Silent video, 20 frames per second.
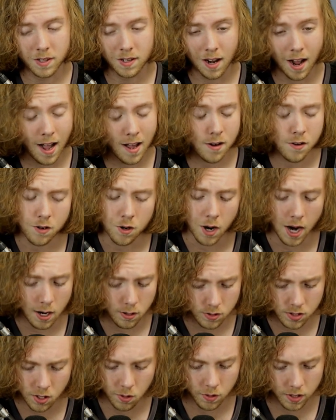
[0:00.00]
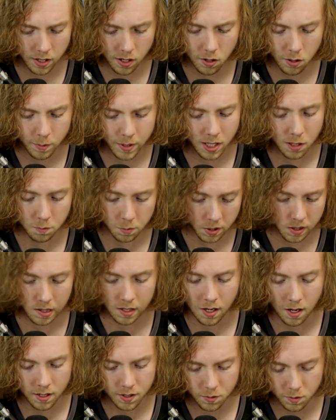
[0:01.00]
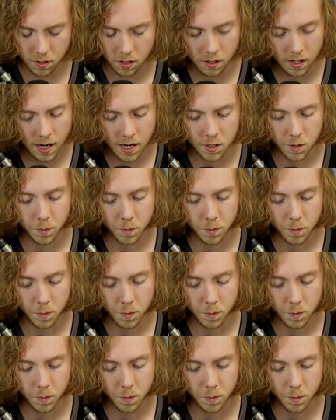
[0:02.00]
I don't know how it's going to go, to be completely honest with you guys,